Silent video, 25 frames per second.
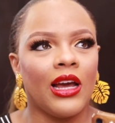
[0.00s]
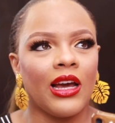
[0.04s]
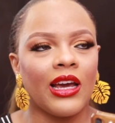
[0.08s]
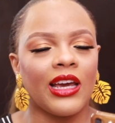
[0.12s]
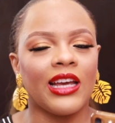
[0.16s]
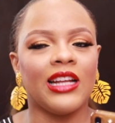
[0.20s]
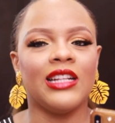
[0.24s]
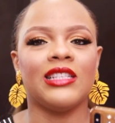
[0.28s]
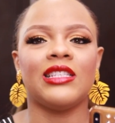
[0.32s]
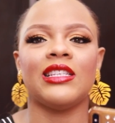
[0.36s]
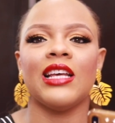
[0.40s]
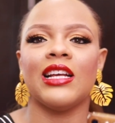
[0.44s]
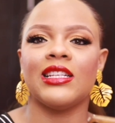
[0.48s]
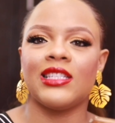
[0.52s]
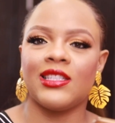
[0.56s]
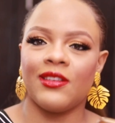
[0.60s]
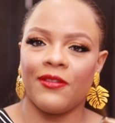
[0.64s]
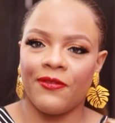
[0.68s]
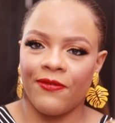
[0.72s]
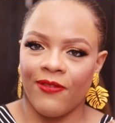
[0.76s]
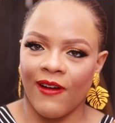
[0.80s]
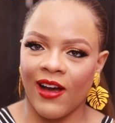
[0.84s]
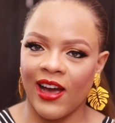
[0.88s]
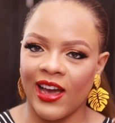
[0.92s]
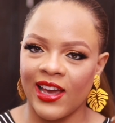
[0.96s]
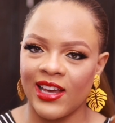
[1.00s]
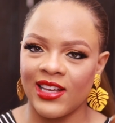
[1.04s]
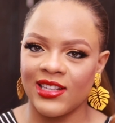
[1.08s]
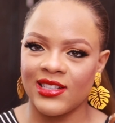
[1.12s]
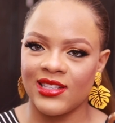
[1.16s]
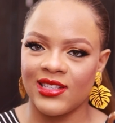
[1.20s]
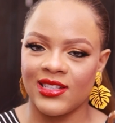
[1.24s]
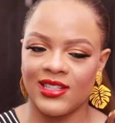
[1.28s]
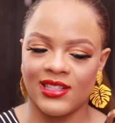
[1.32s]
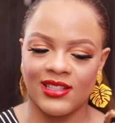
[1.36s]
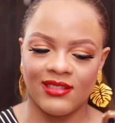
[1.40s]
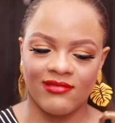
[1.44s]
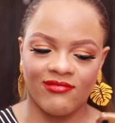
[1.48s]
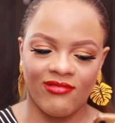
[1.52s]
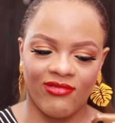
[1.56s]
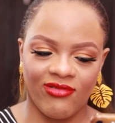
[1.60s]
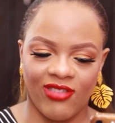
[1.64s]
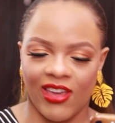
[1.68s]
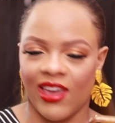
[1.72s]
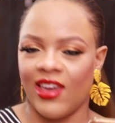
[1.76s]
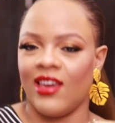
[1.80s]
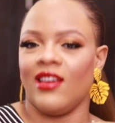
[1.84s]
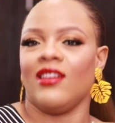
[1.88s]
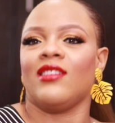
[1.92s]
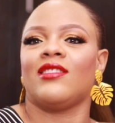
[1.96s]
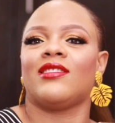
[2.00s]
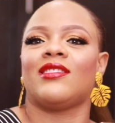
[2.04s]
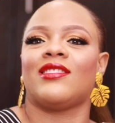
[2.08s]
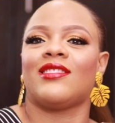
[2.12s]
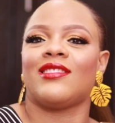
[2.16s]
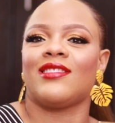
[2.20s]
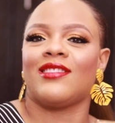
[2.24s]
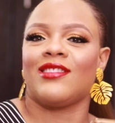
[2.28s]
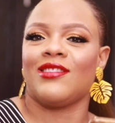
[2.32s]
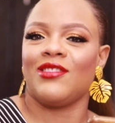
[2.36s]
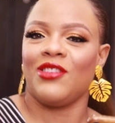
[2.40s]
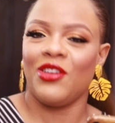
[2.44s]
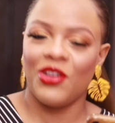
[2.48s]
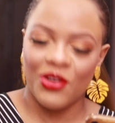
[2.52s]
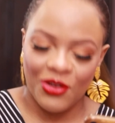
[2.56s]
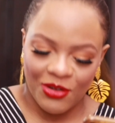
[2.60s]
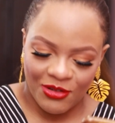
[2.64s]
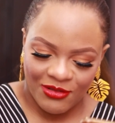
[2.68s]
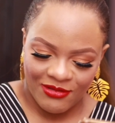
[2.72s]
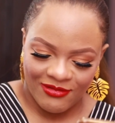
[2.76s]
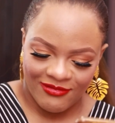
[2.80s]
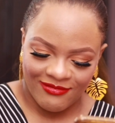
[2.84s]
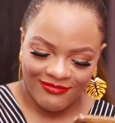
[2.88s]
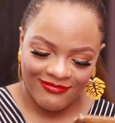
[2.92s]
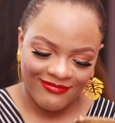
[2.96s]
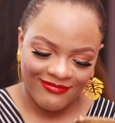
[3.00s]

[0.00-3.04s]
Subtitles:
intensifies things, you know.